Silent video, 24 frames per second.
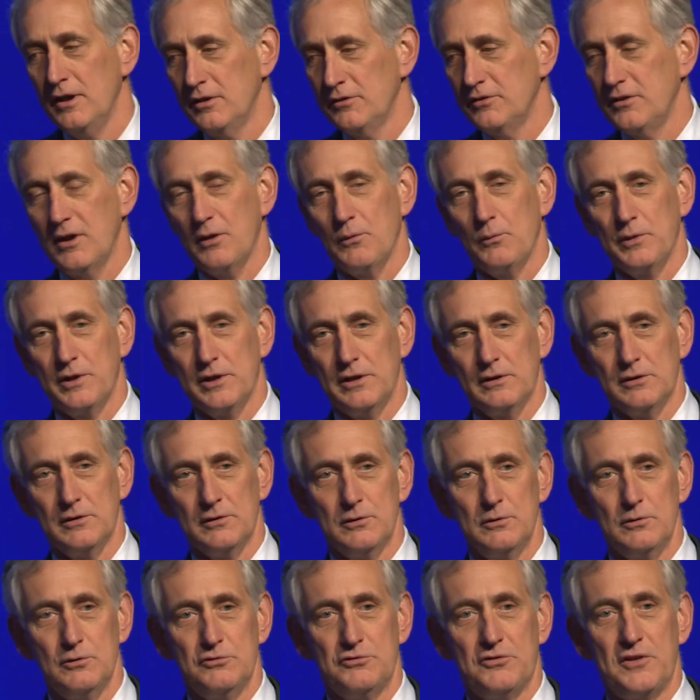that we
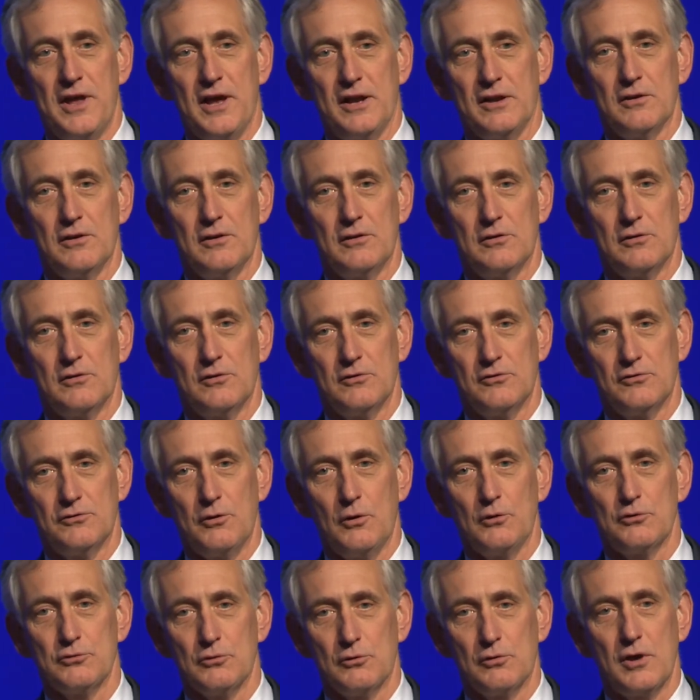lose that
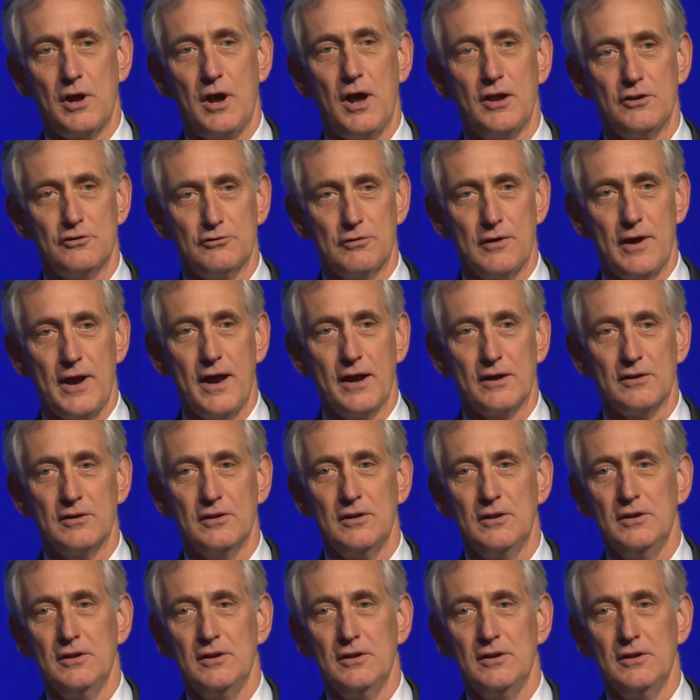social contract